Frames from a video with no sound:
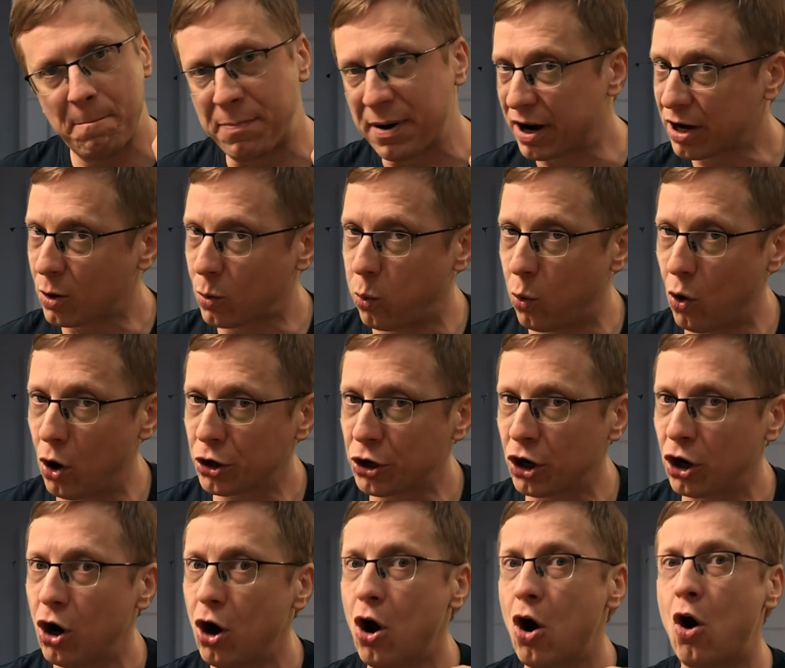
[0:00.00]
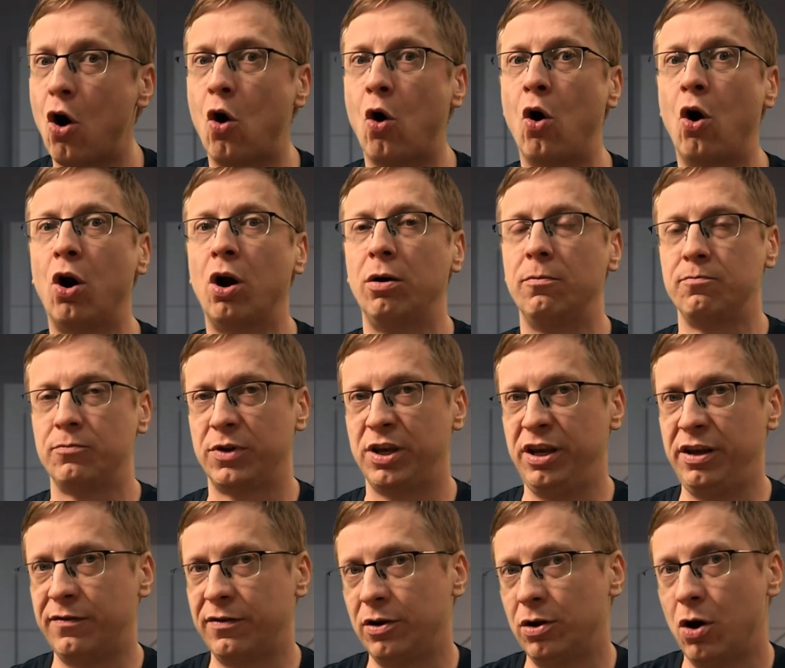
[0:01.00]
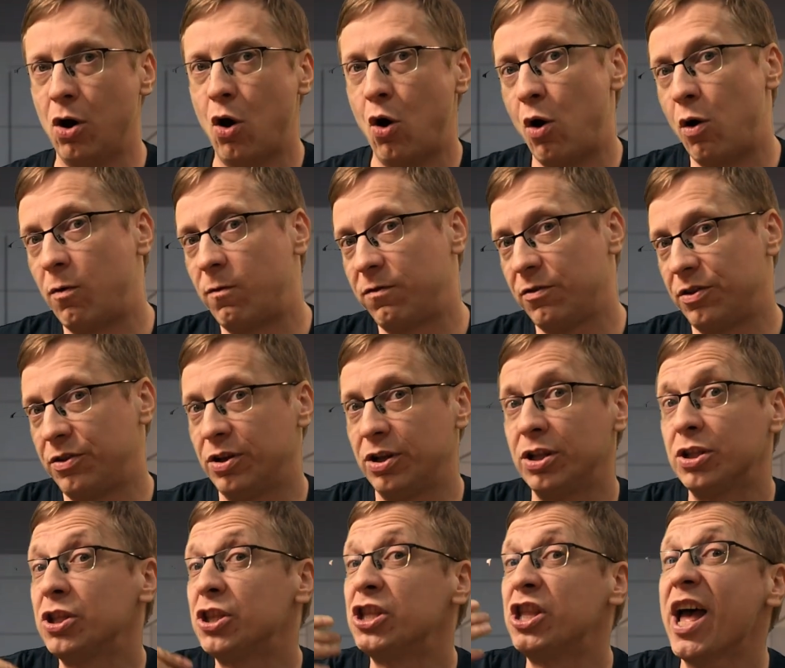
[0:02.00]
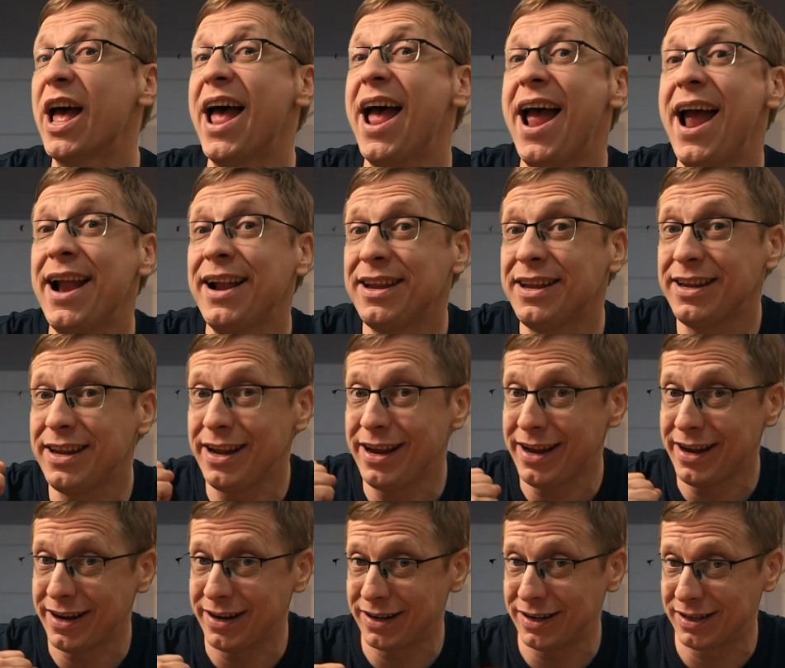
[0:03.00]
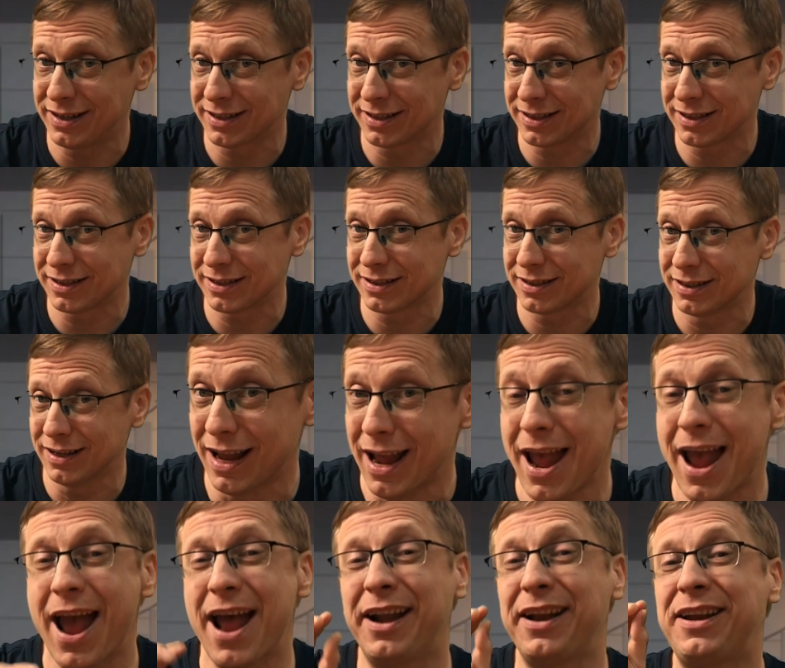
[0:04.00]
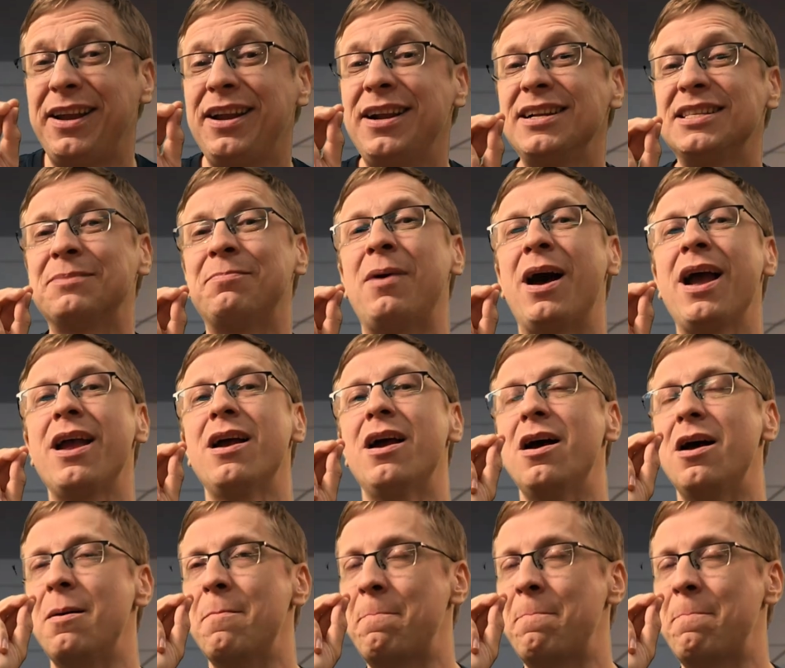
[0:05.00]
per quarter, or even over the 10 years. And here's my